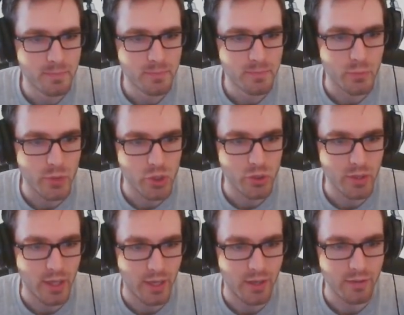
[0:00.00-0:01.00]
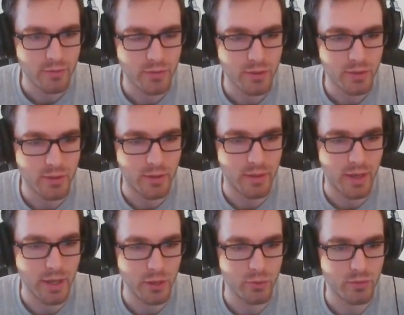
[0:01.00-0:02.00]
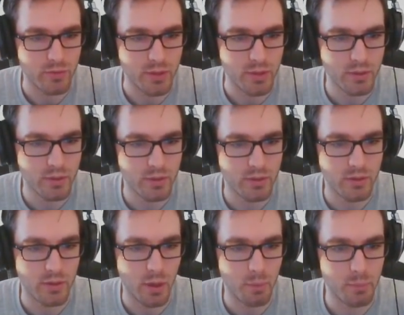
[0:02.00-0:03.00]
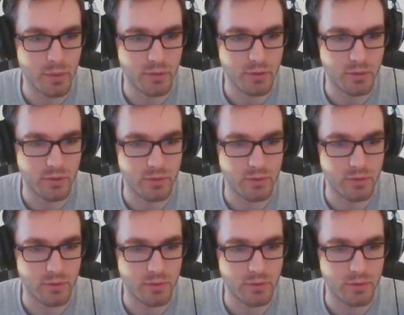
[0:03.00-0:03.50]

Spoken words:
we should have that UV appear,